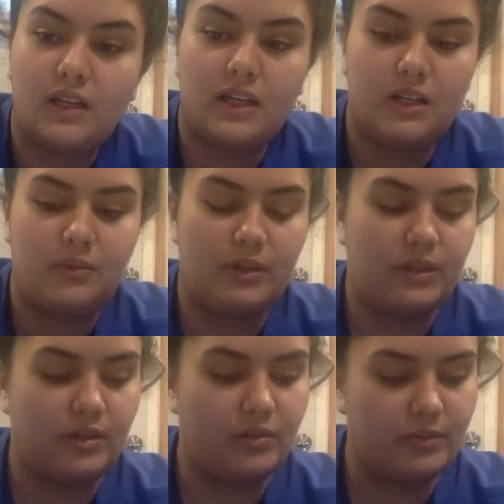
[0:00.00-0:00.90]
and we
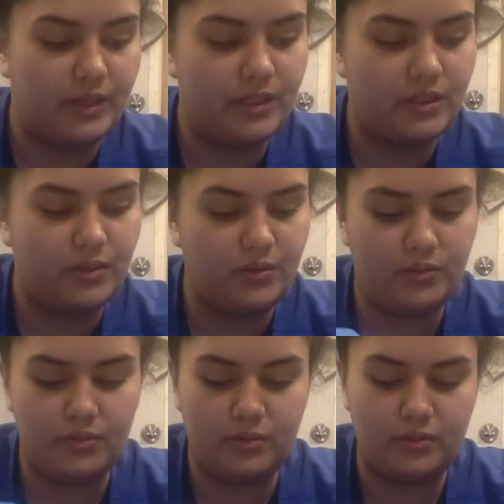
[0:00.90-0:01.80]
are going
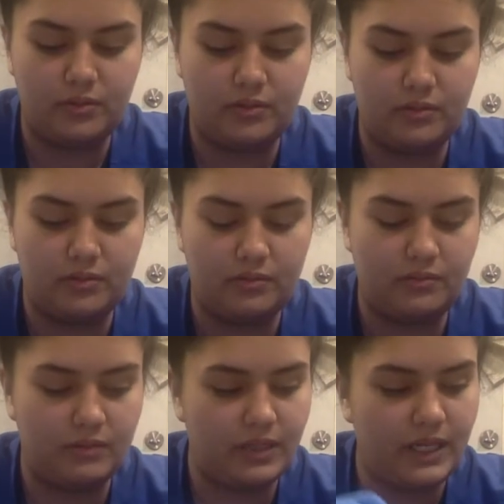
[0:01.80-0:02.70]
to
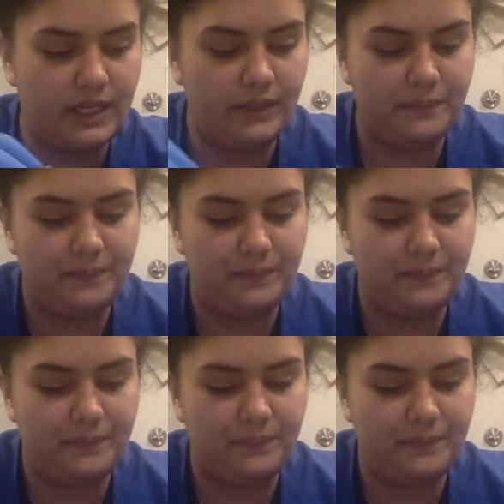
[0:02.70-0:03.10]
look at it.